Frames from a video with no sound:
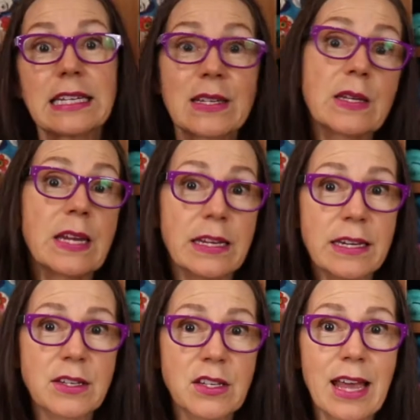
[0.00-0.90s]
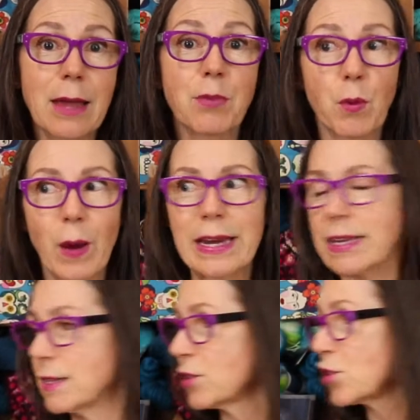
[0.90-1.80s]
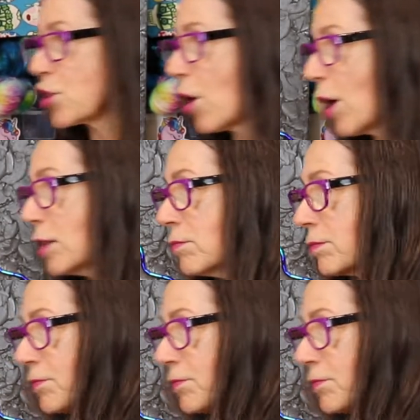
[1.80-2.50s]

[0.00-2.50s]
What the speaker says: is the Knit and Escape Radians Shawl.